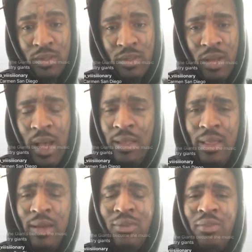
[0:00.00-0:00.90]
I
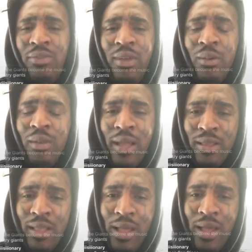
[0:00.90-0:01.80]
never felt
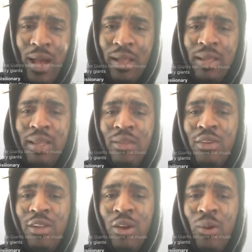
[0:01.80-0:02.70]
like that. I didn't
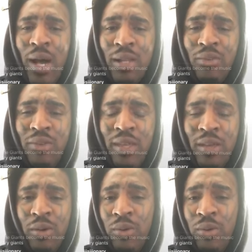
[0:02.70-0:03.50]
even know how to feel.